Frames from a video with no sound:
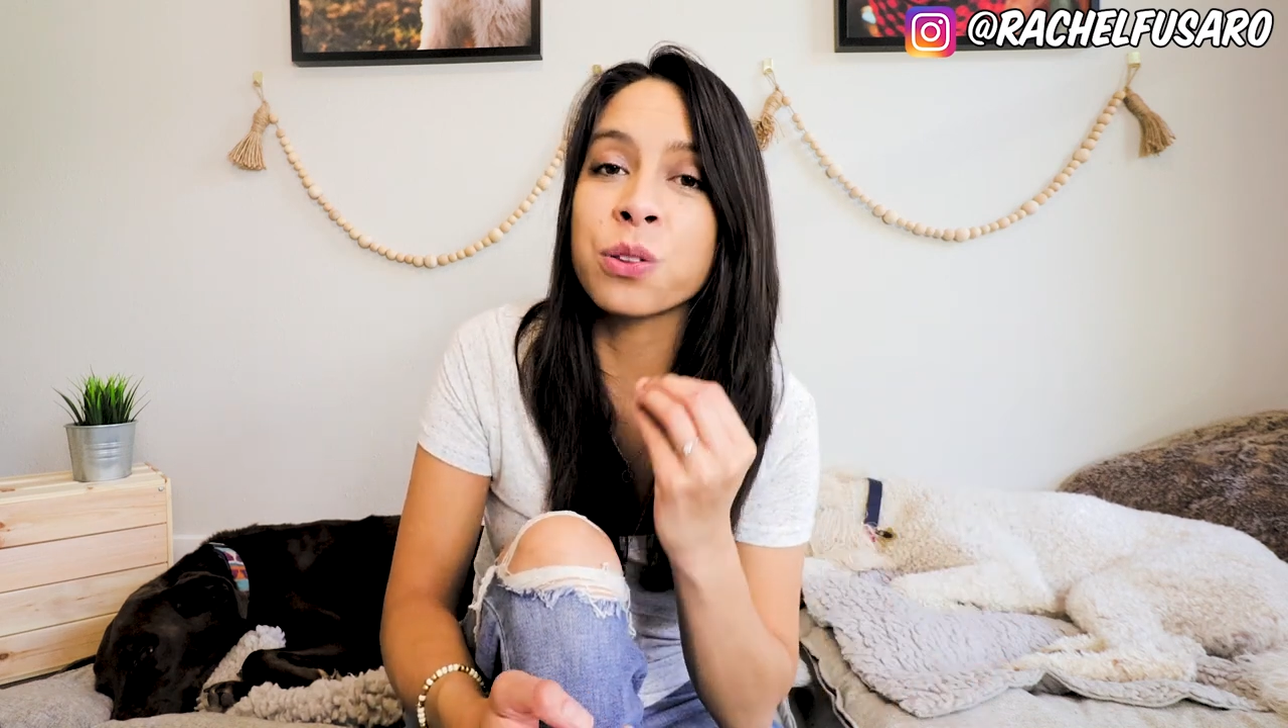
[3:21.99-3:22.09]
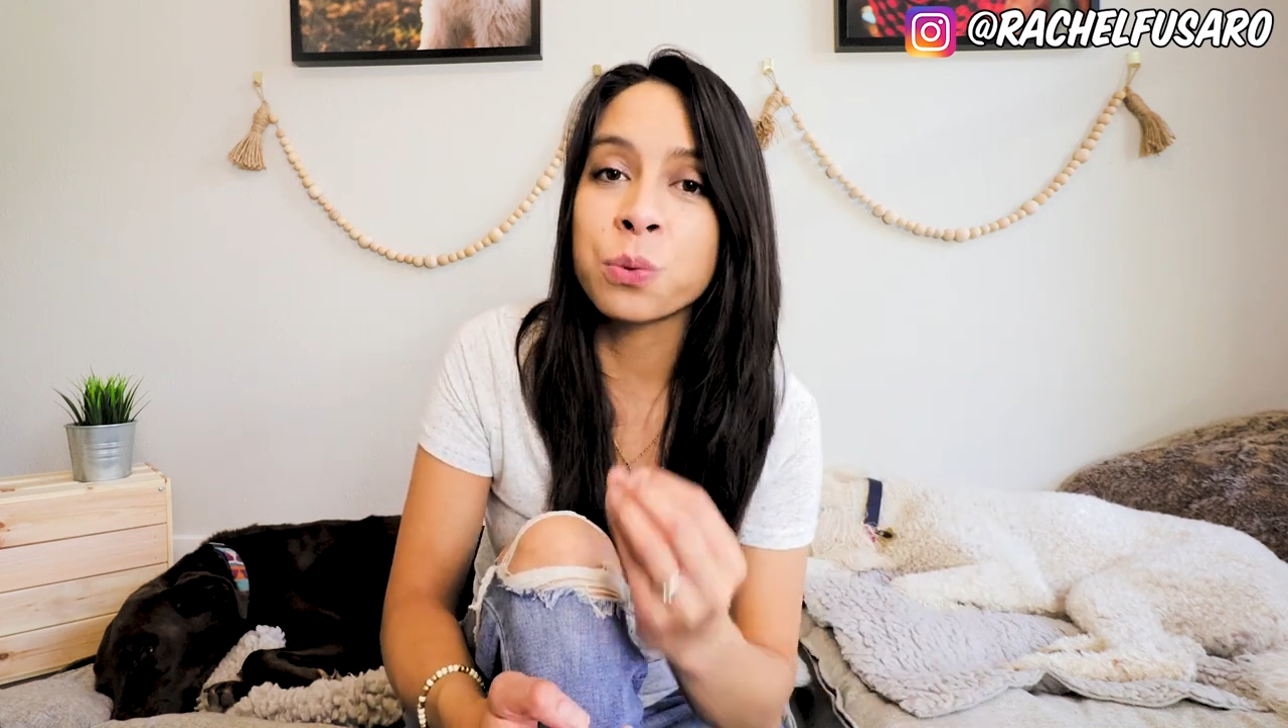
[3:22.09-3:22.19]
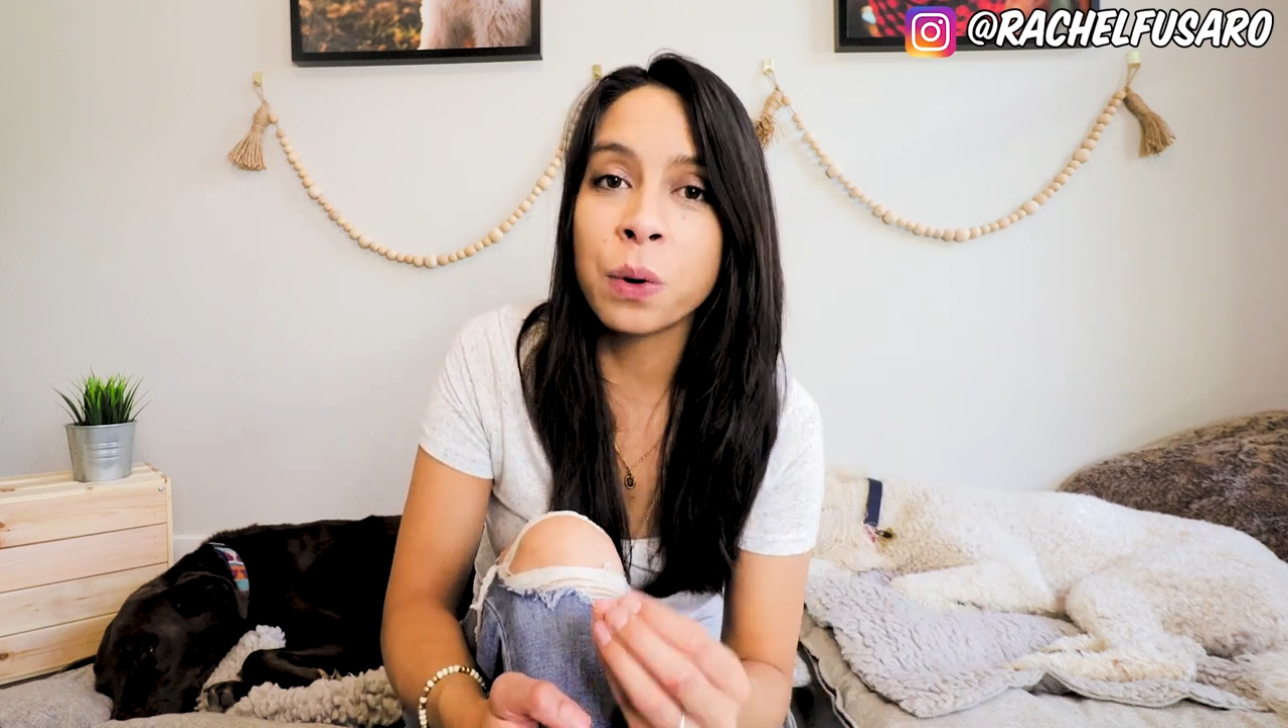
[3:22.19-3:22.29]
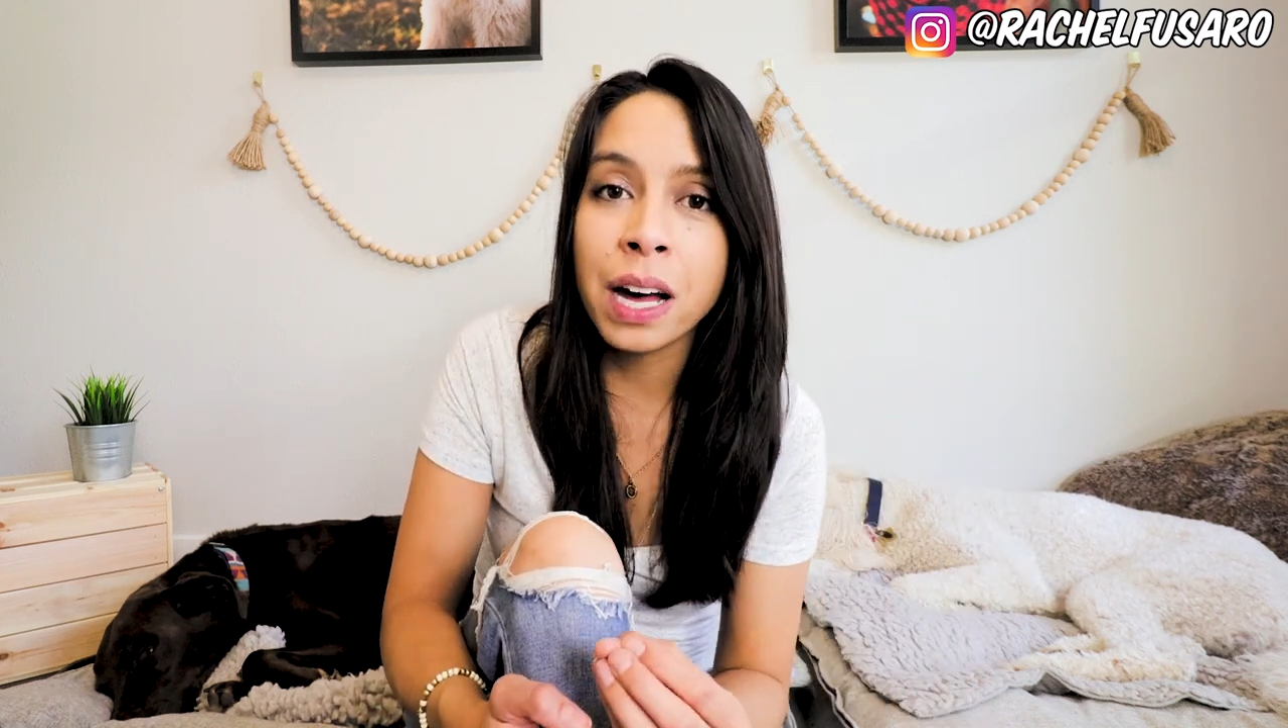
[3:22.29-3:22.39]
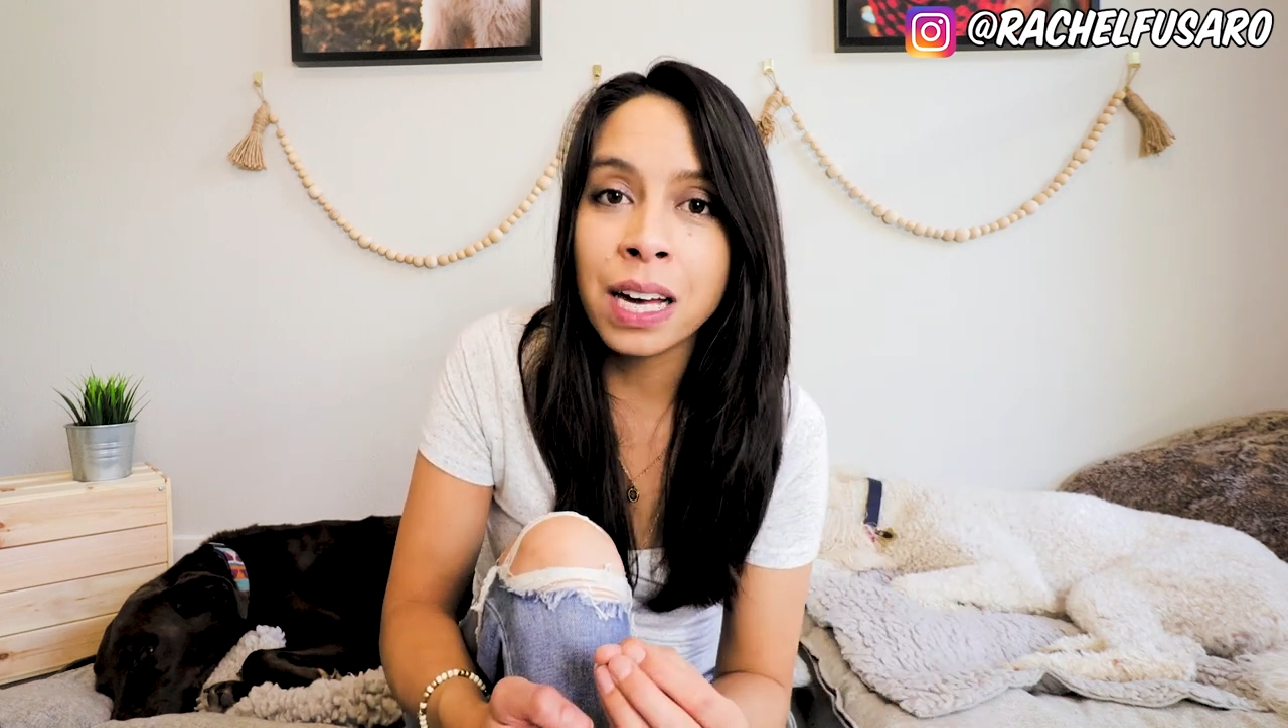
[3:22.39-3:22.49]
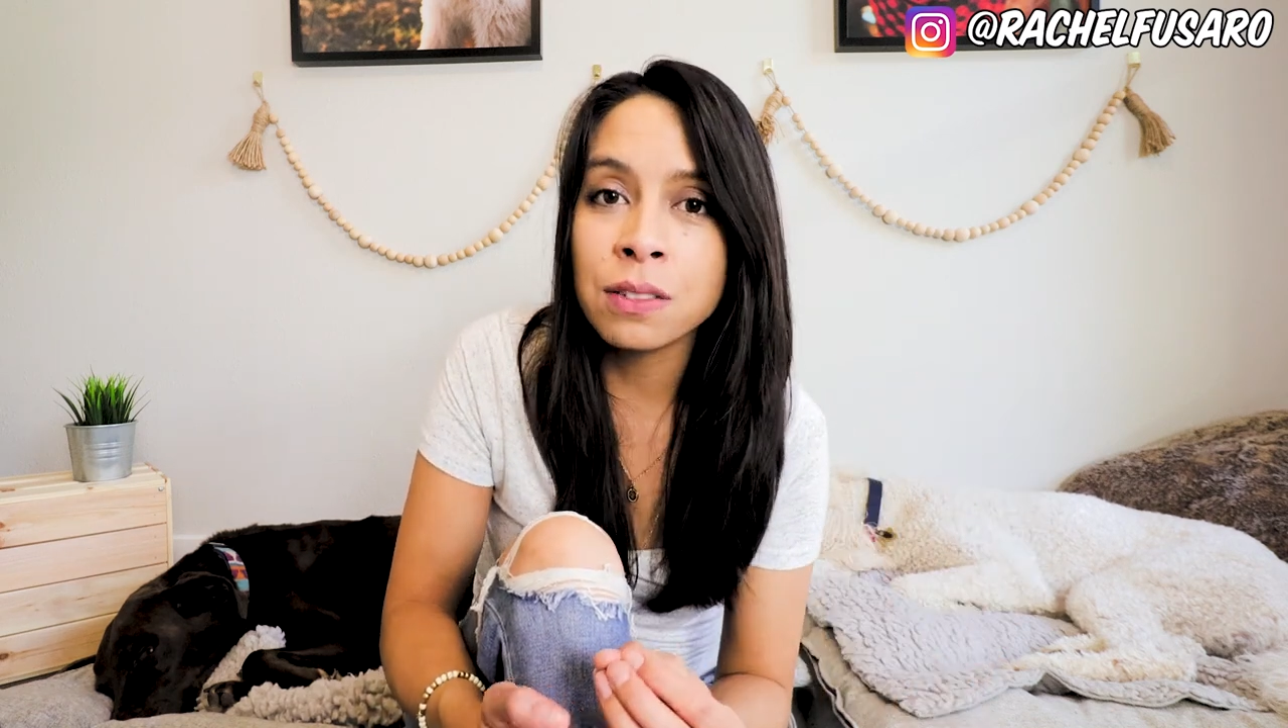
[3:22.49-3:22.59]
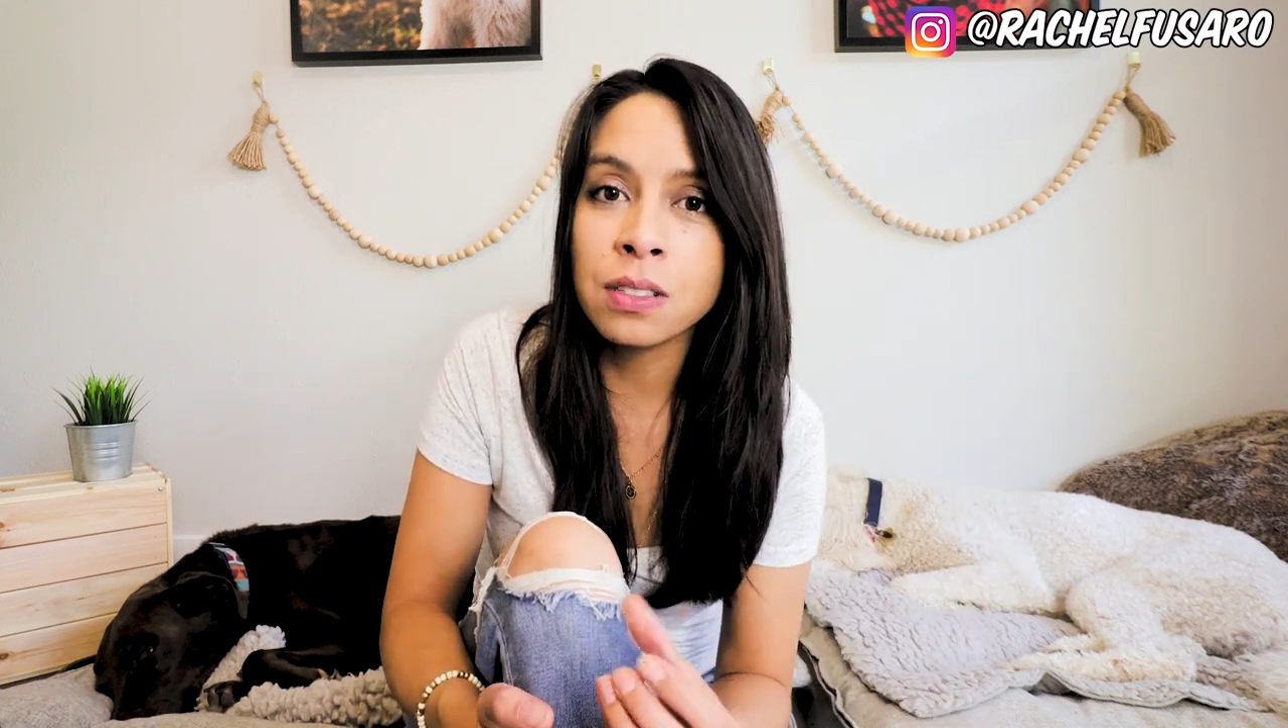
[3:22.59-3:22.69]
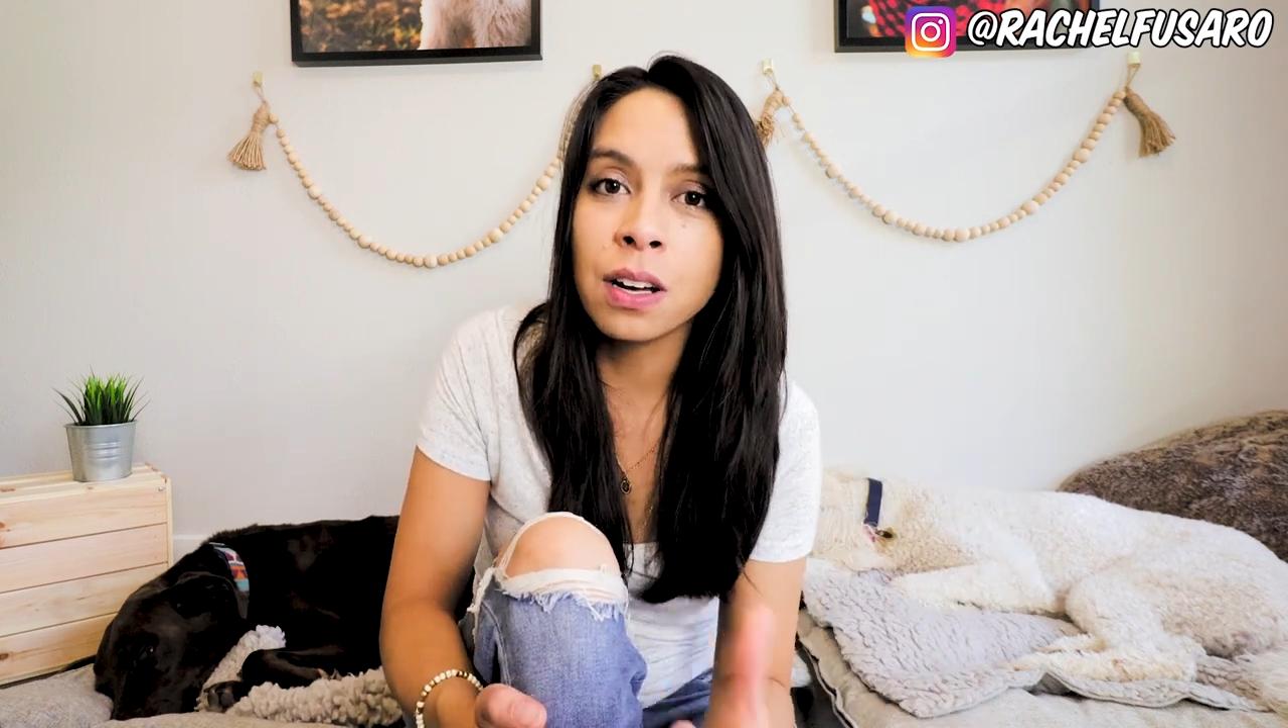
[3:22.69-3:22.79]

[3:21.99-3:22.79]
thrives